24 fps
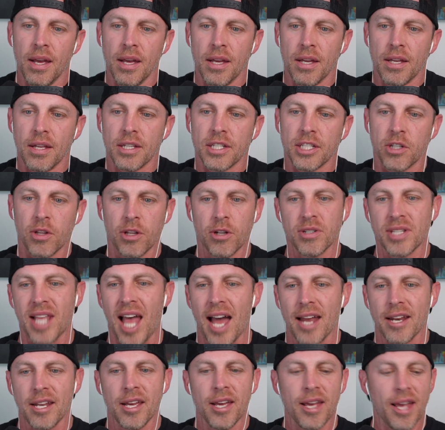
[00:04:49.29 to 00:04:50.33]
So there's
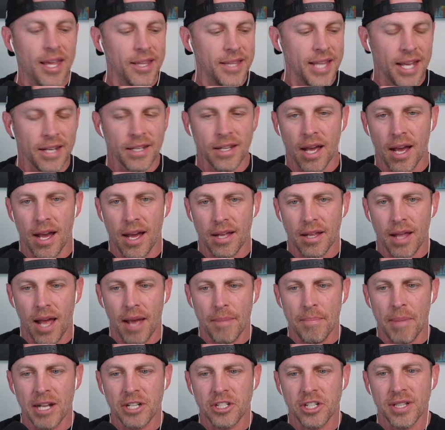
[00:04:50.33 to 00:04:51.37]
that. And then I
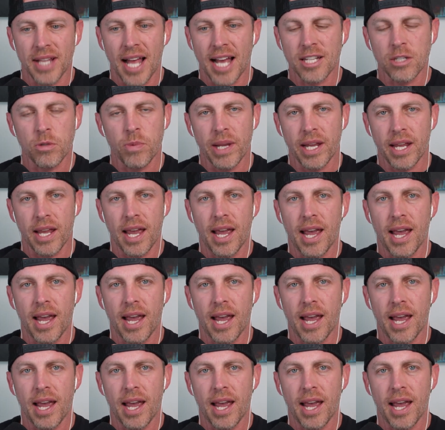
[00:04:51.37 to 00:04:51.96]
mentioned last week,